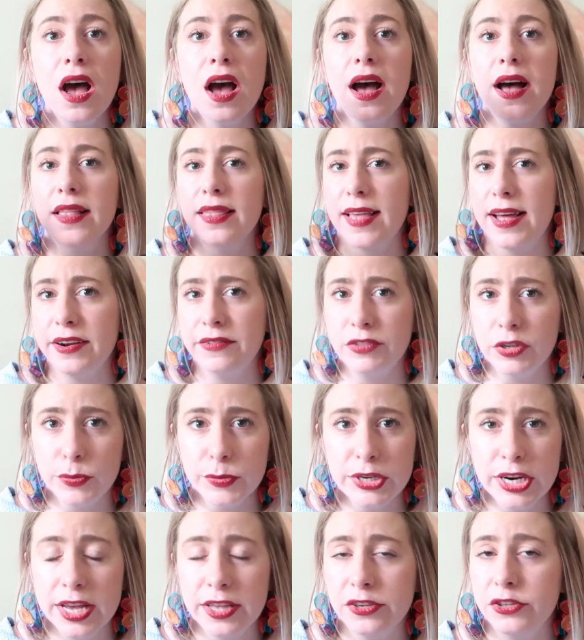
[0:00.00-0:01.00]
A lot of
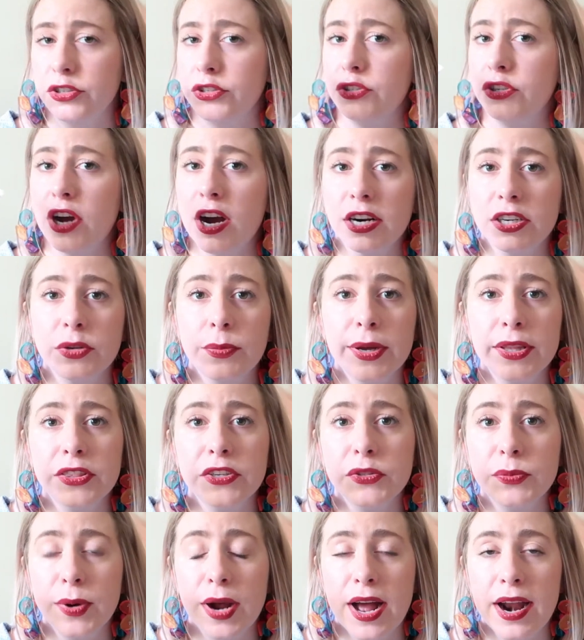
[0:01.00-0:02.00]
dermatologists talked about
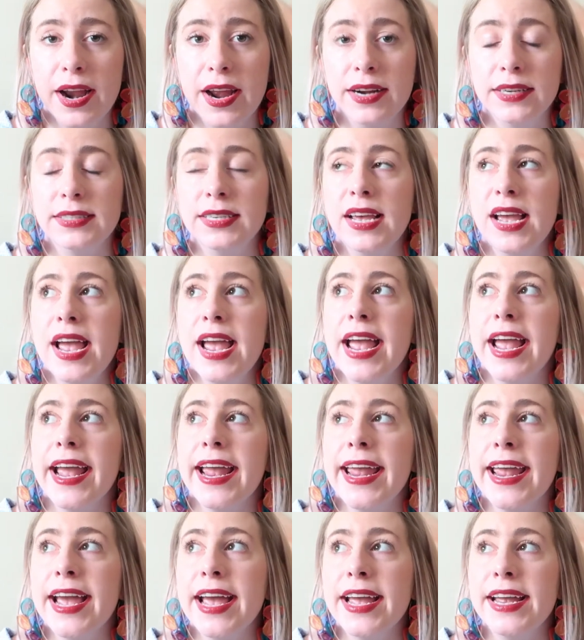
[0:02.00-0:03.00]
this product
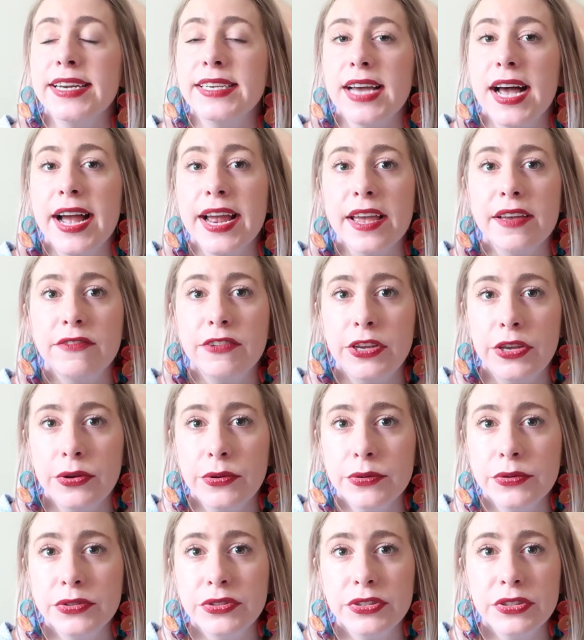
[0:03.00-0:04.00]
and I have
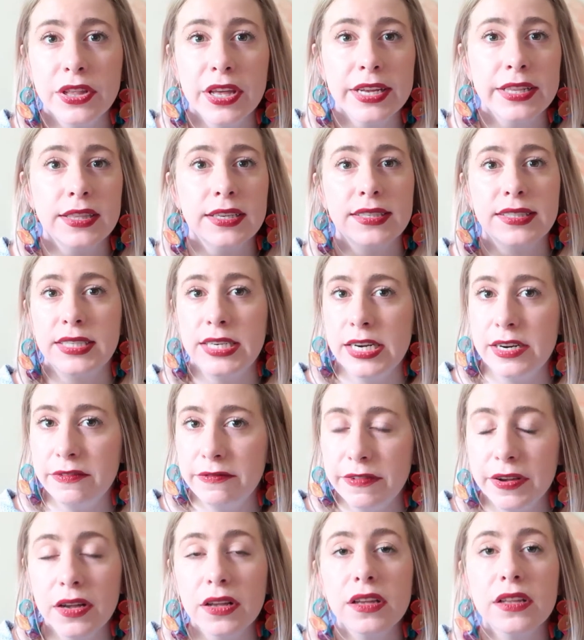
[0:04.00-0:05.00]
used like the
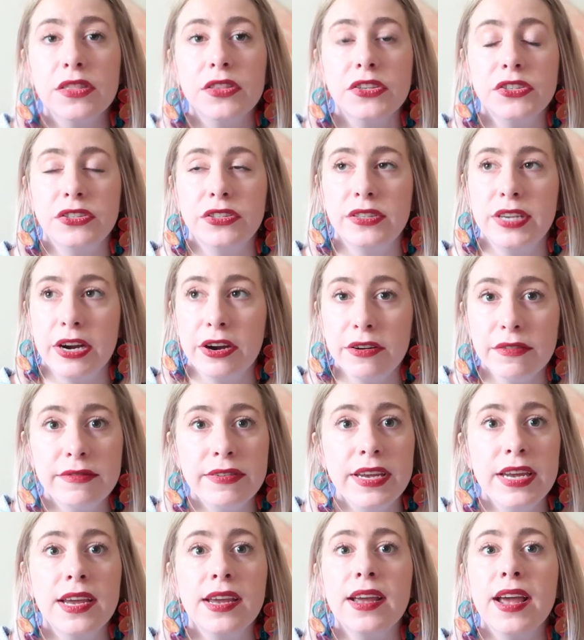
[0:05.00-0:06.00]
Cetaphil and the
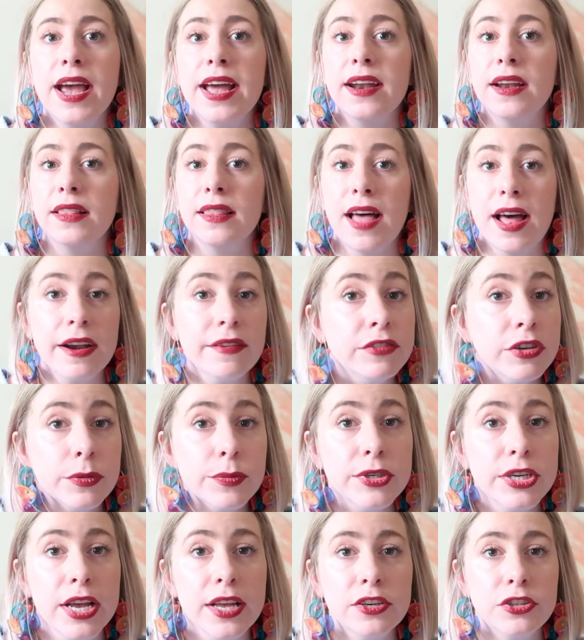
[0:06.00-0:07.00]
CeraVe and a lot of
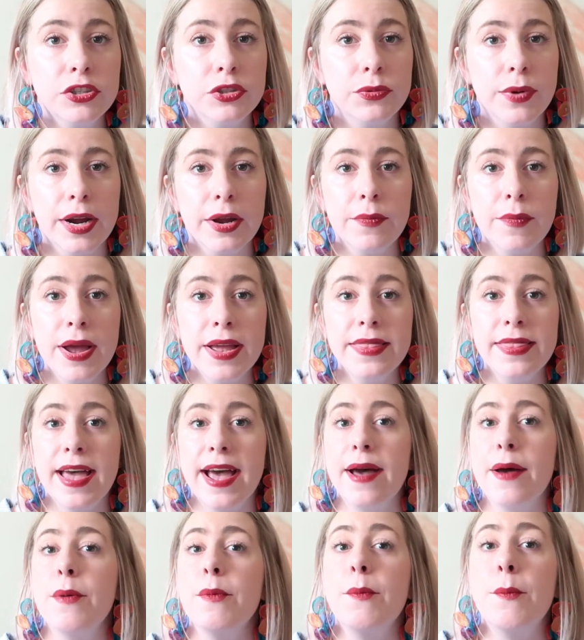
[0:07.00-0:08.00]
dermatologists recommend
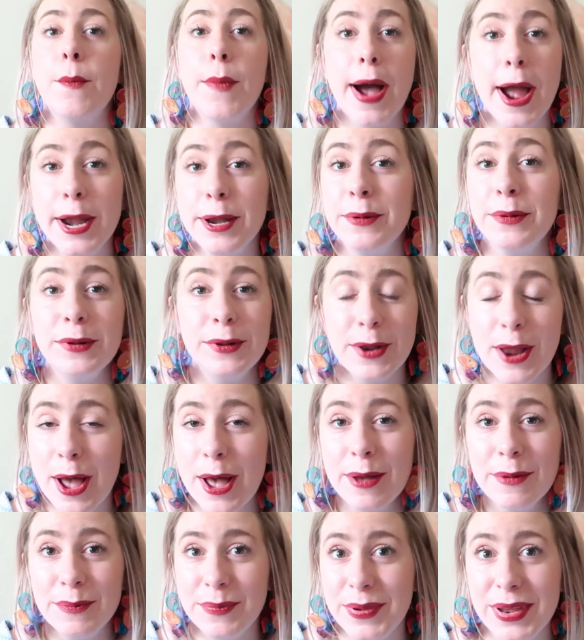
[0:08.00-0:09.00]
that. Mine
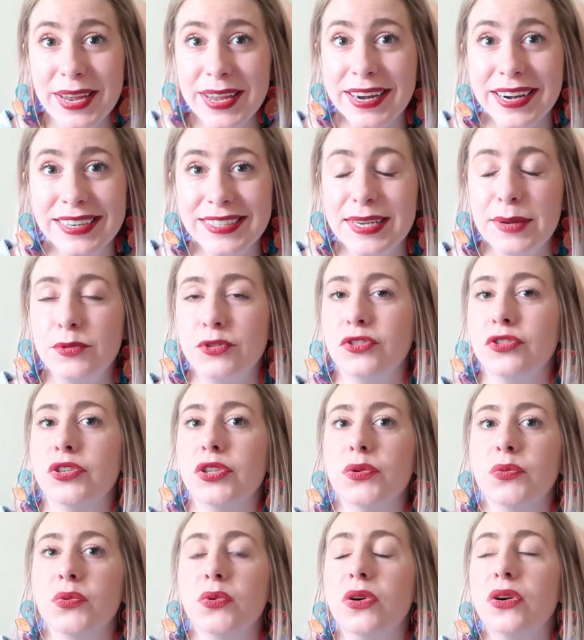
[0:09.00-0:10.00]
not being an exception to
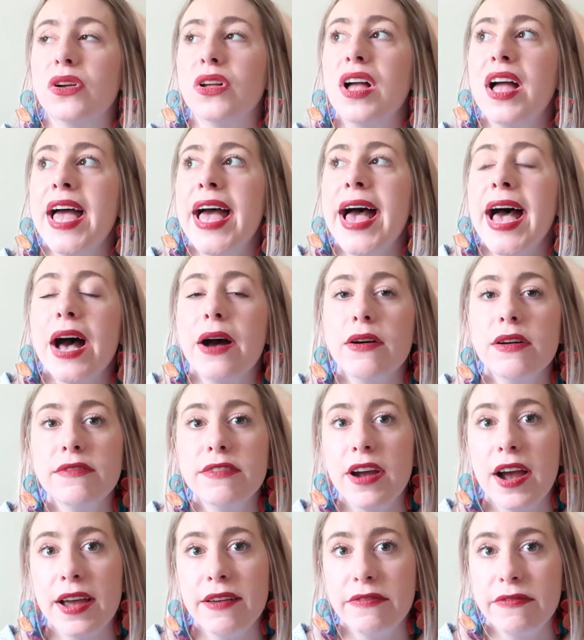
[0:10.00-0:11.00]
the rule.
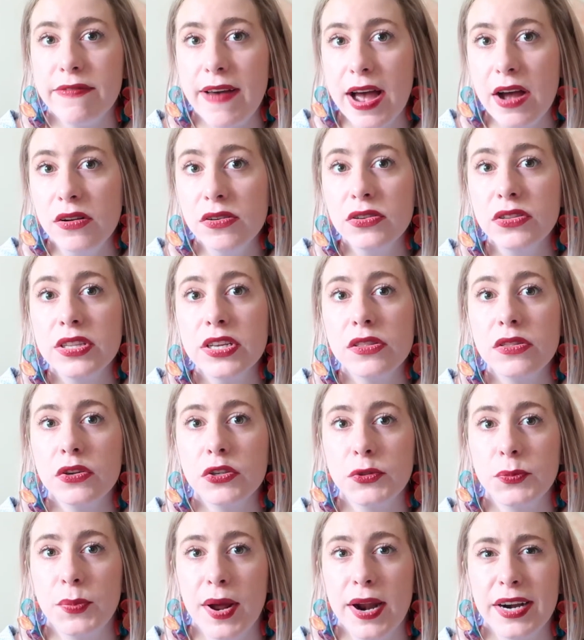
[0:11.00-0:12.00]
However, I found that
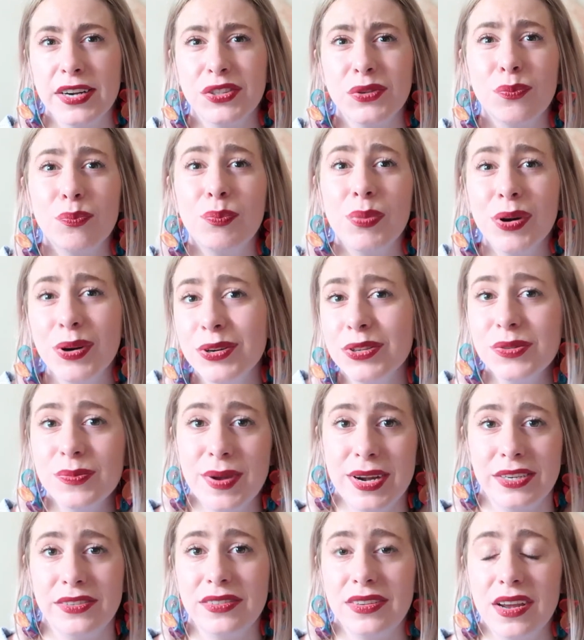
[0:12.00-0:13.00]
those products burned
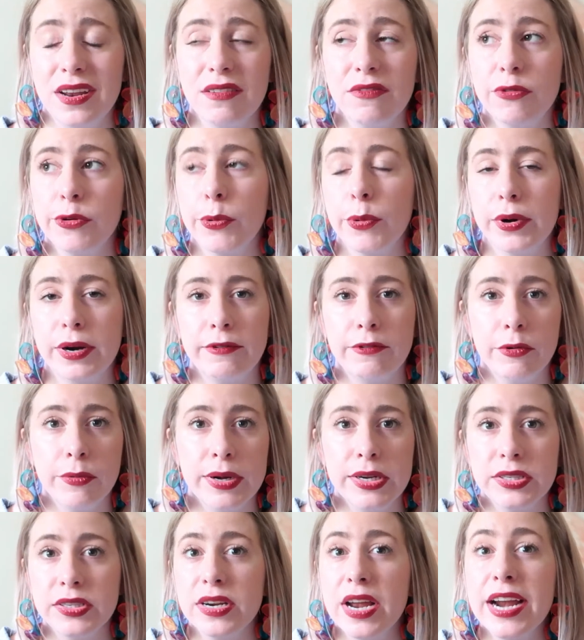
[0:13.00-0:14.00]
my skin for whatever
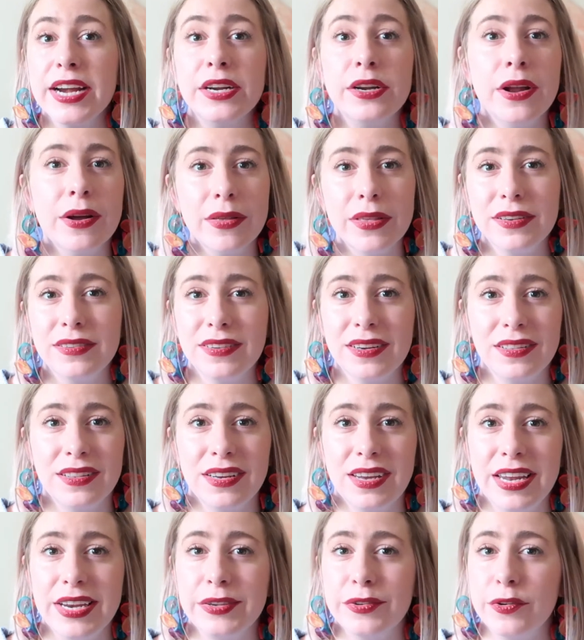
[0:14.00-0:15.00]
reason. I know that's not the
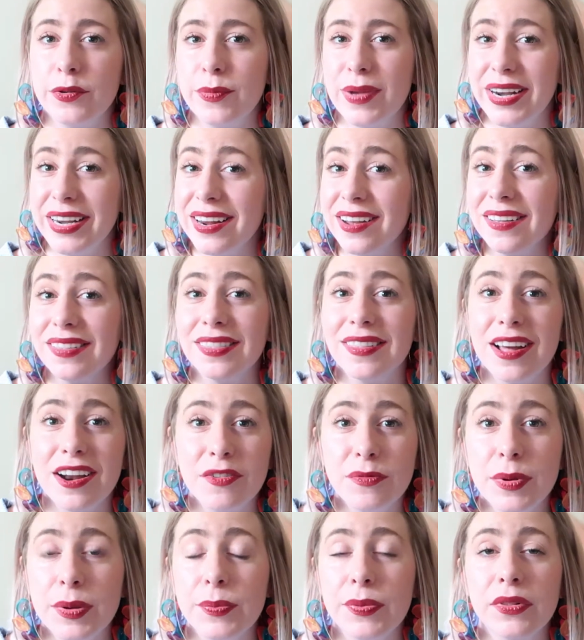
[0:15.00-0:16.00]
case for many. A lot
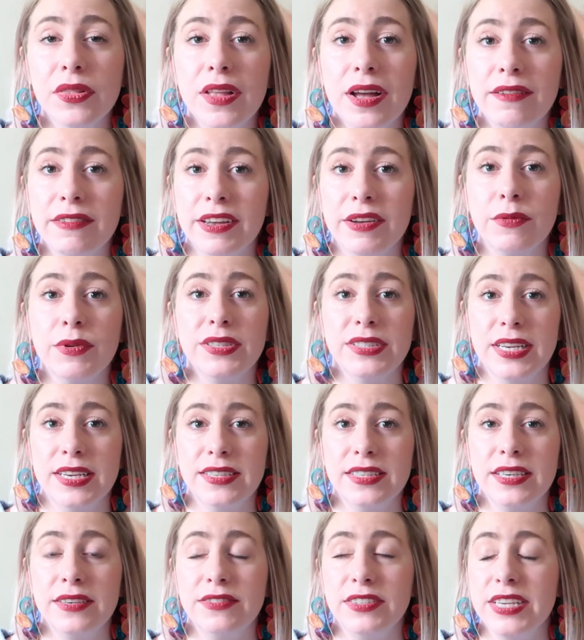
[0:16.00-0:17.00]
of people love it with
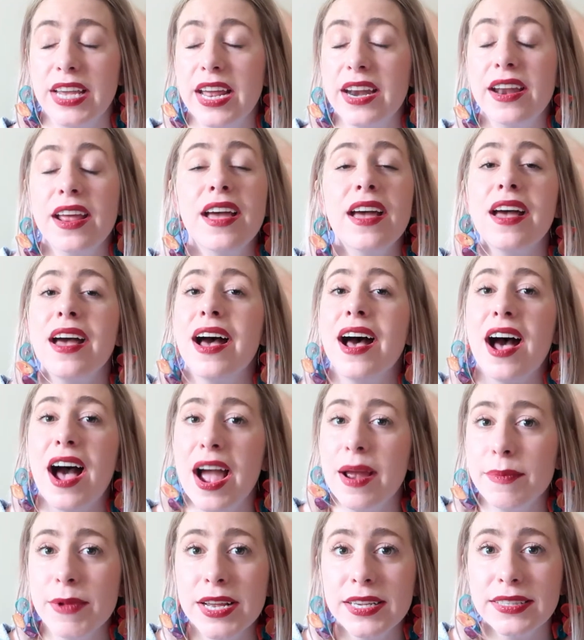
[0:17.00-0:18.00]
sensitive skin.
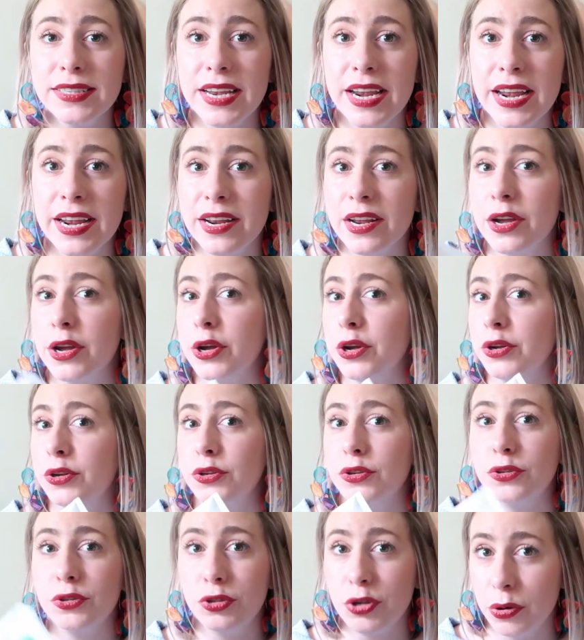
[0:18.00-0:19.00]
I'm not saying
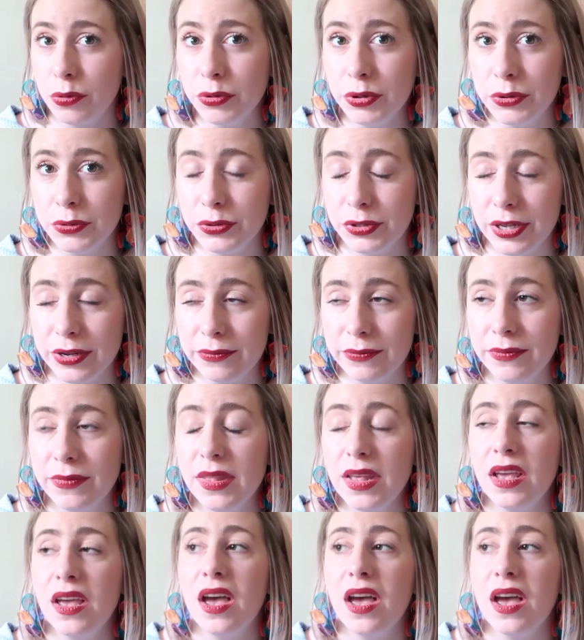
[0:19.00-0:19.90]
don't use them.